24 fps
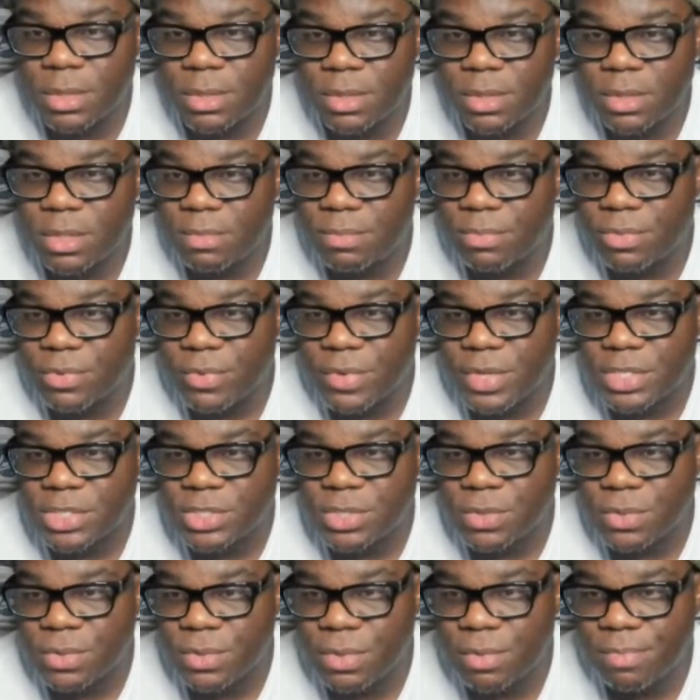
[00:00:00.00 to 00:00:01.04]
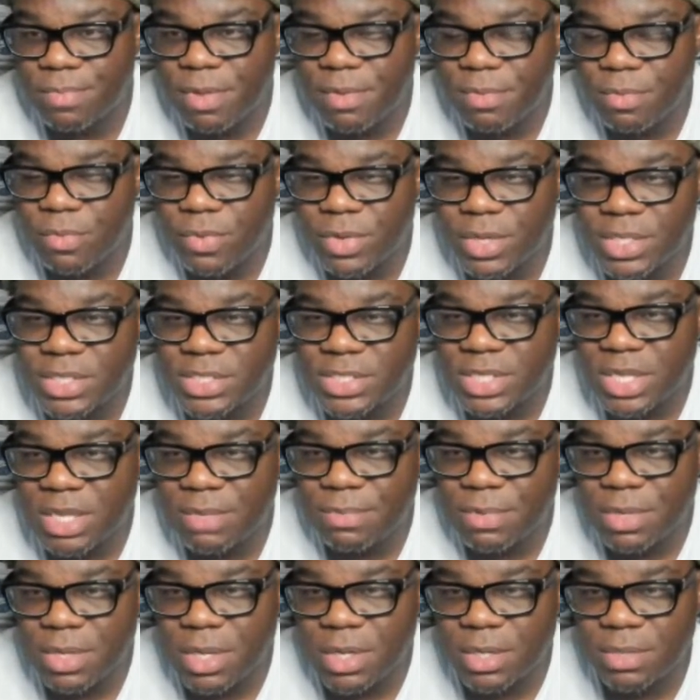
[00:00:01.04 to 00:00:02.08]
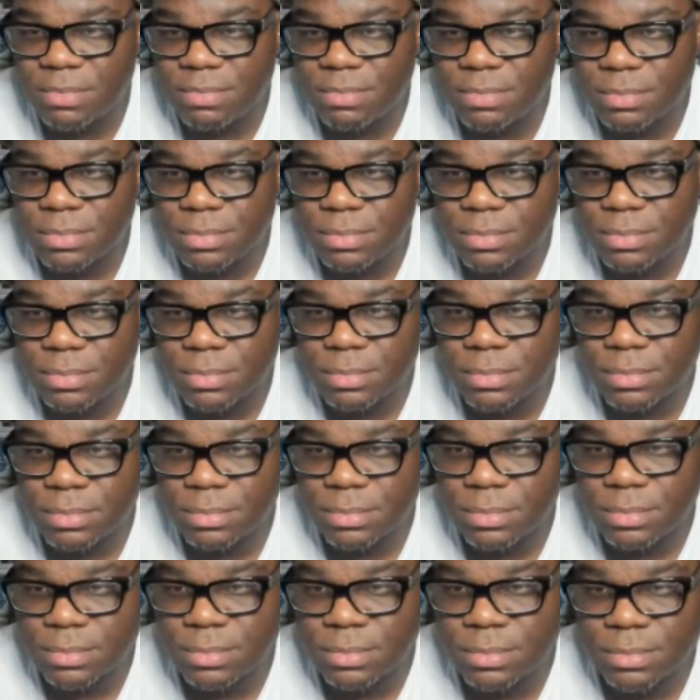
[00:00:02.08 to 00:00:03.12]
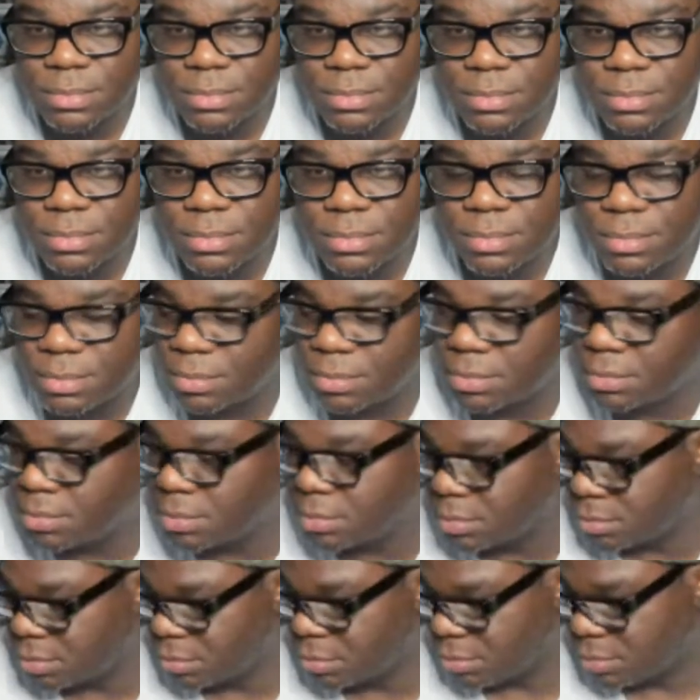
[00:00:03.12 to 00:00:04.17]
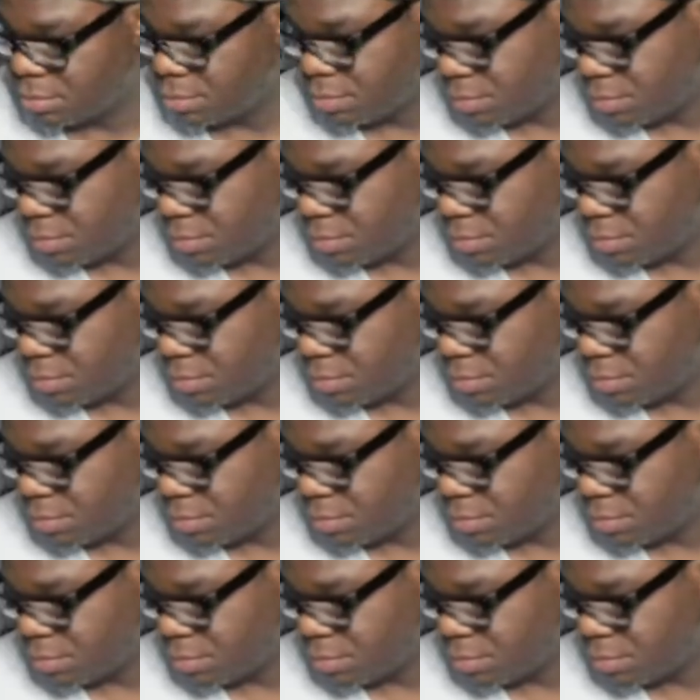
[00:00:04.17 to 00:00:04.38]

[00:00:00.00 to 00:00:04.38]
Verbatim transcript: Them three's cool. People really sleeping on them.